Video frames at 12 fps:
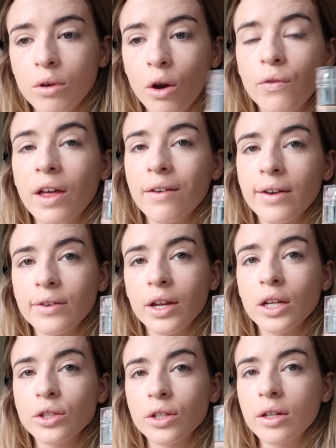of that
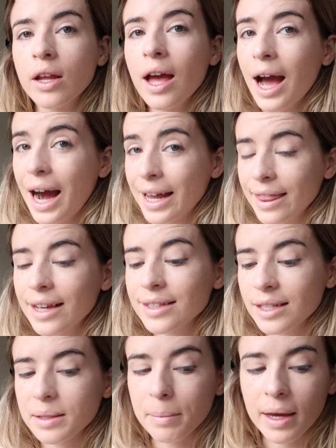foundation, and
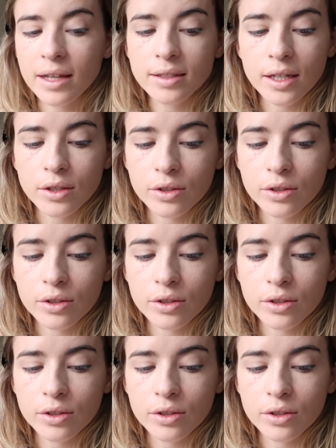this is amazing.